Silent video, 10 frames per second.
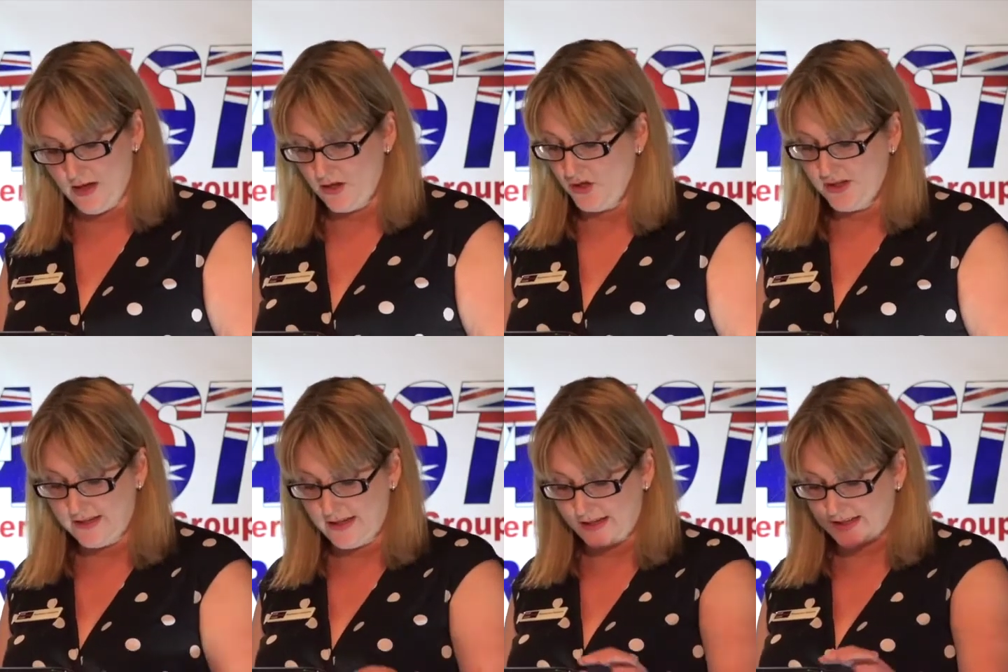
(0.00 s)
You
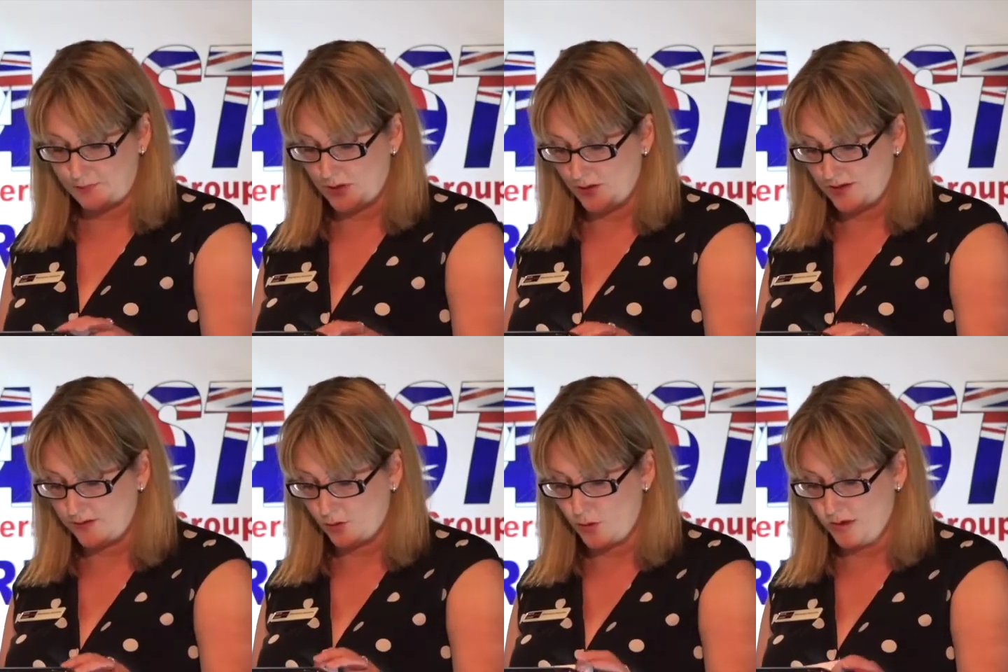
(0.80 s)
didn't need experience
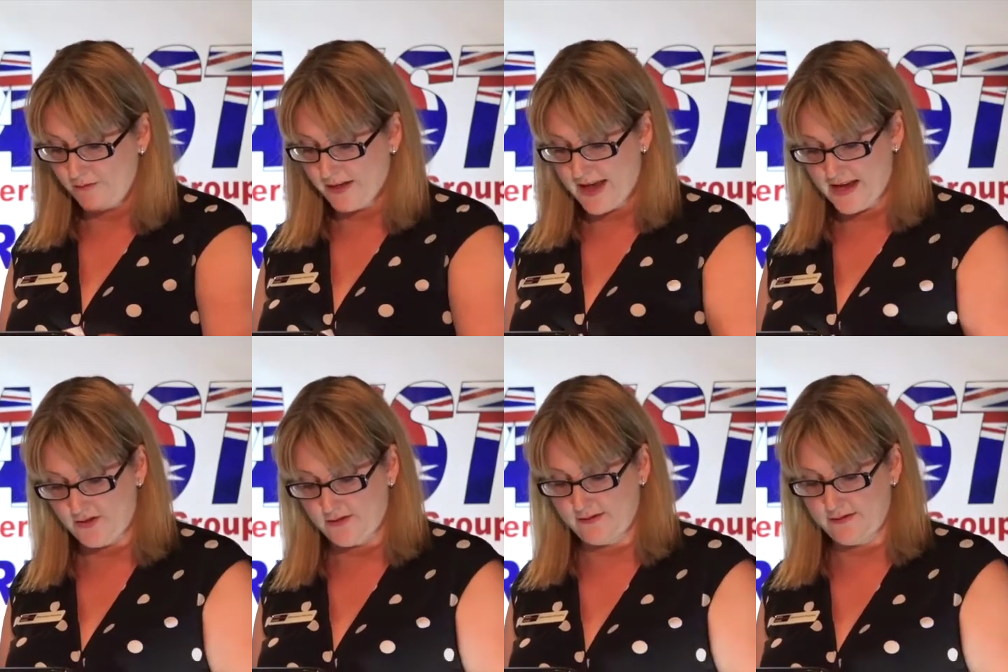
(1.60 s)
or
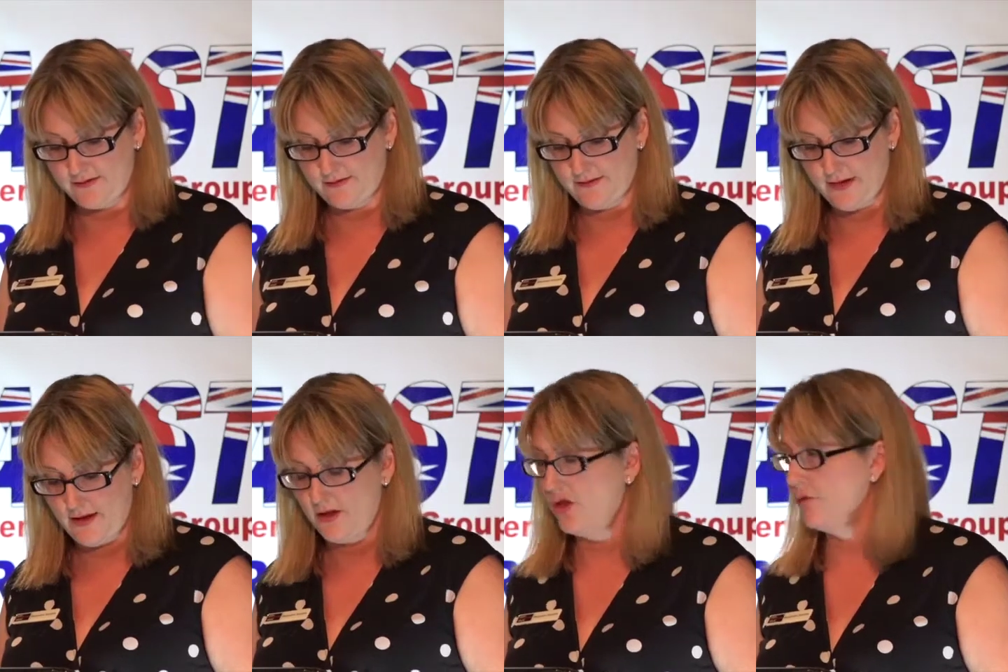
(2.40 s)
qualifications.
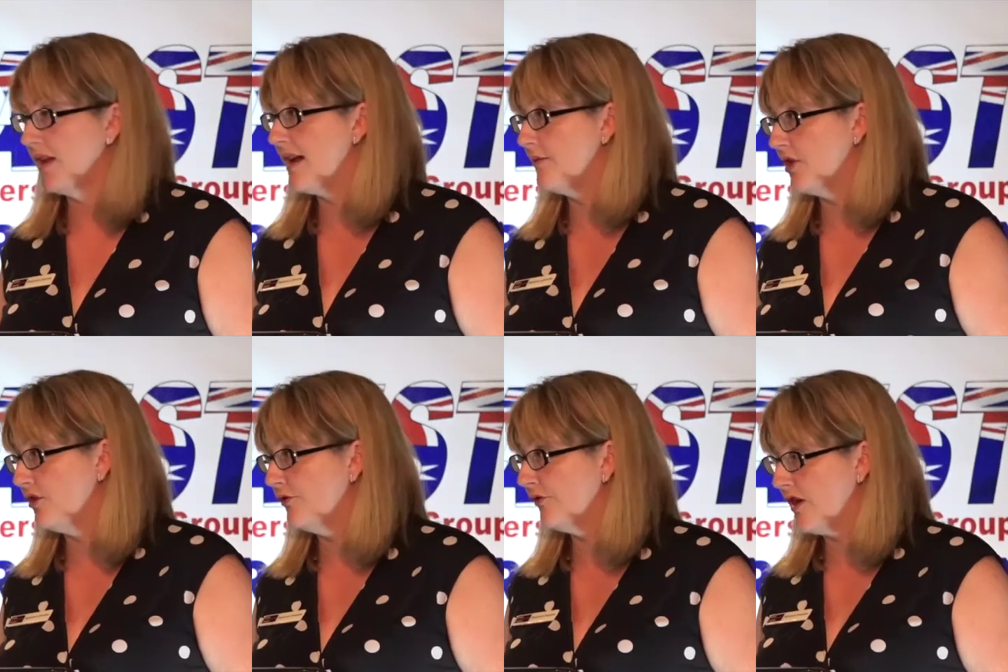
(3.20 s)
You could become a
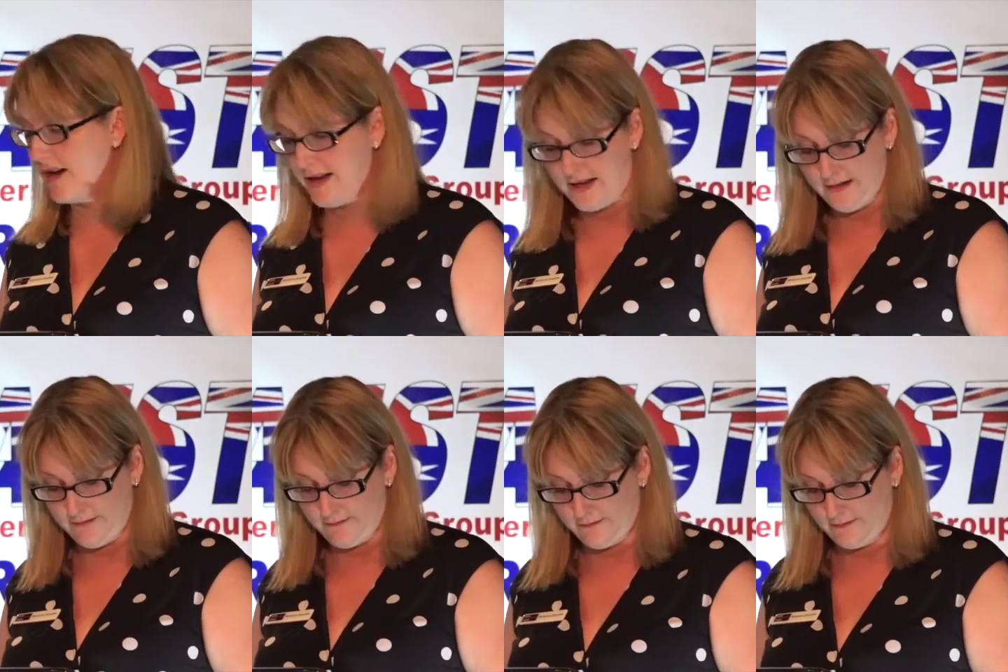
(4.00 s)
Girl Friday,
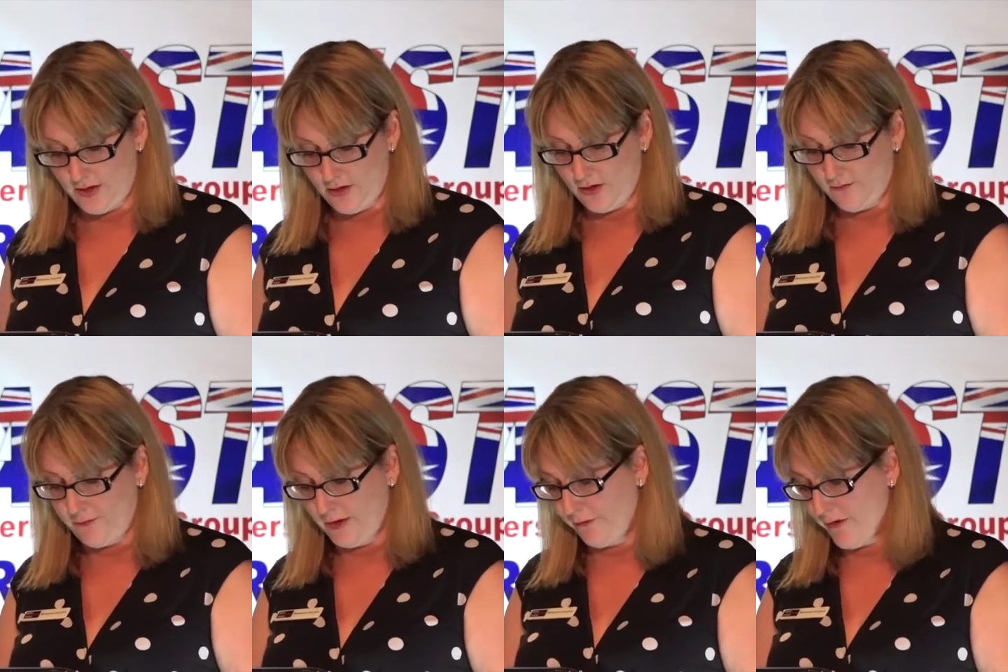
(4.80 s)
you could
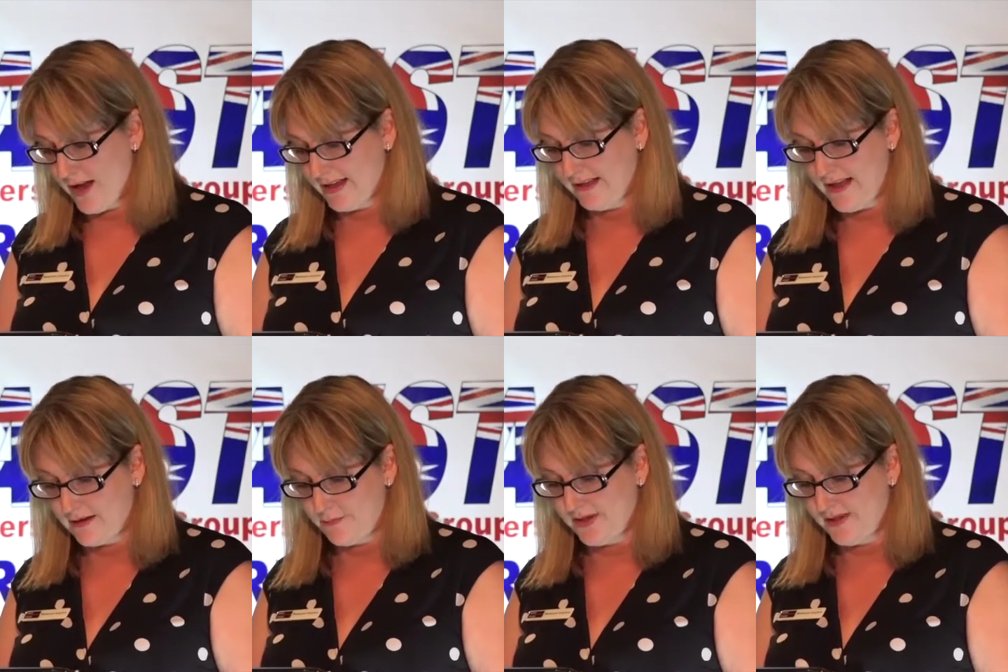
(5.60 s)
fill a filing
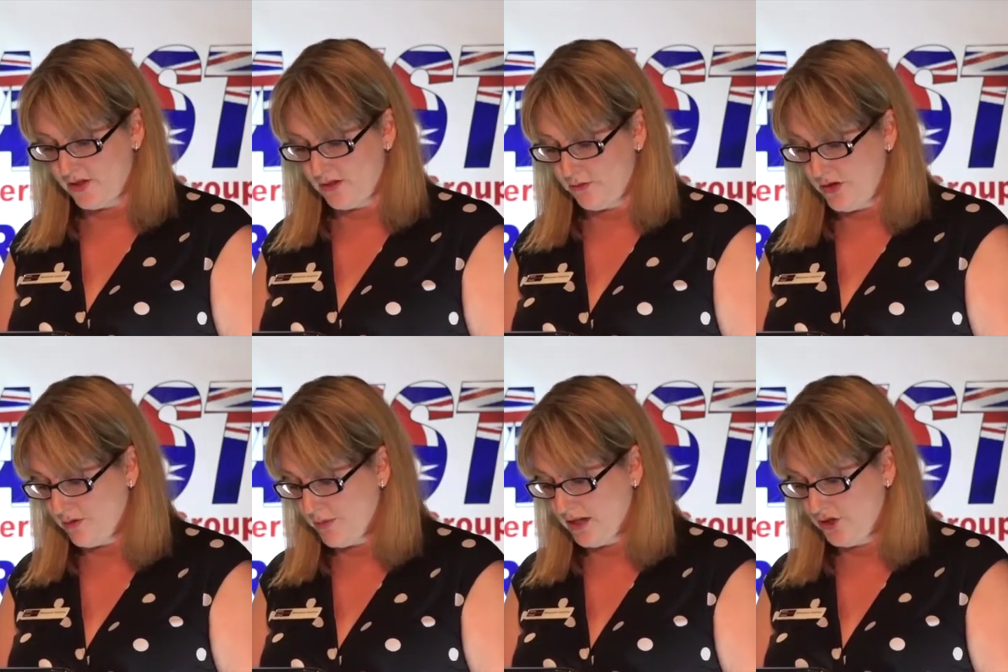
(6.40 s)
clerk position, or you
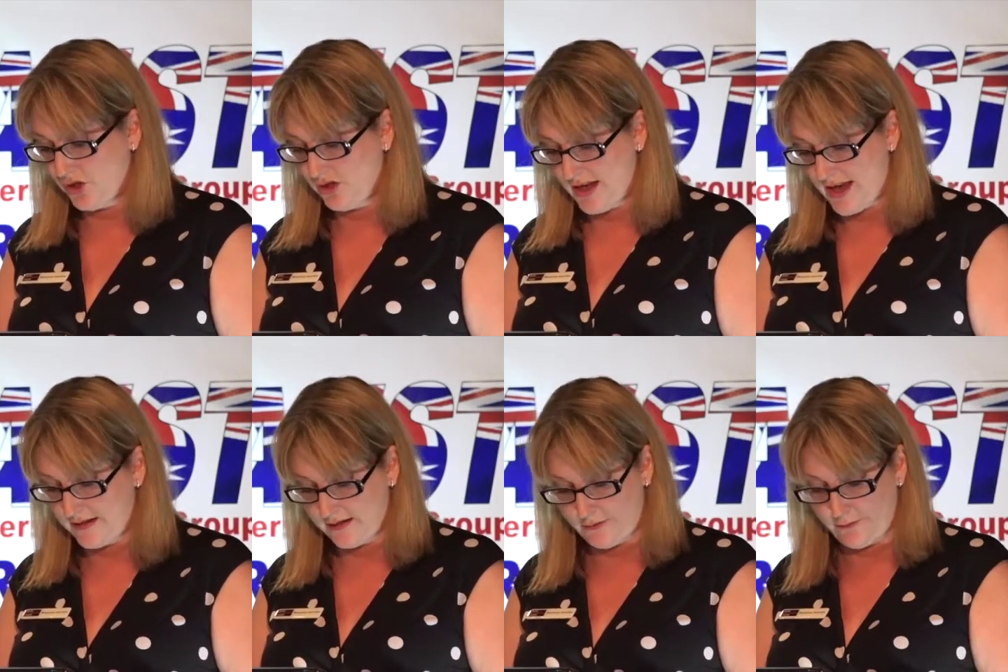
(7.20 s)
could be a junior
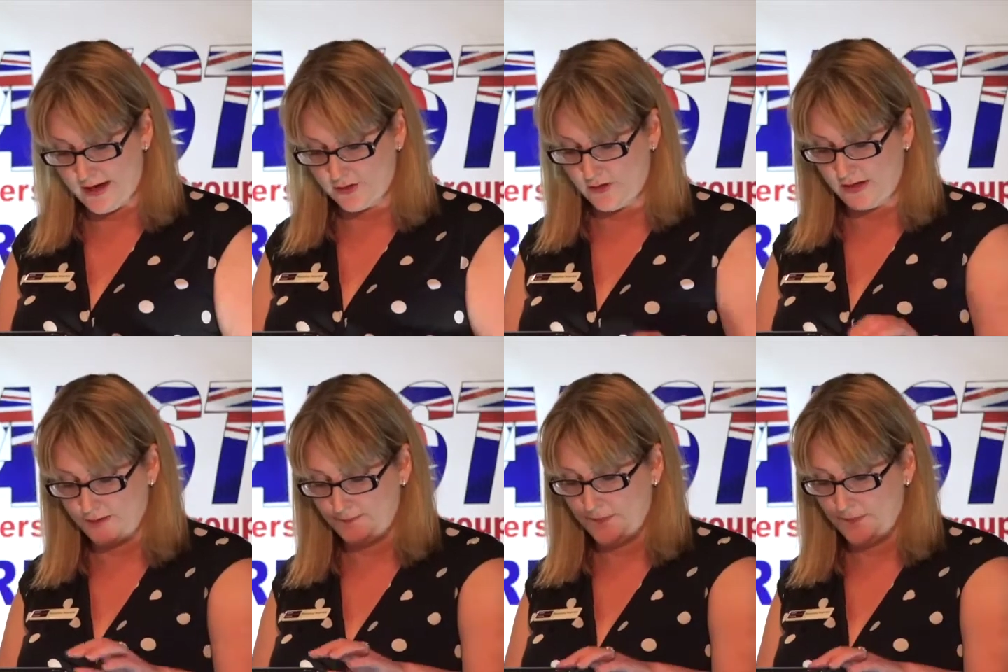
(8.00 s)
hand in a factory.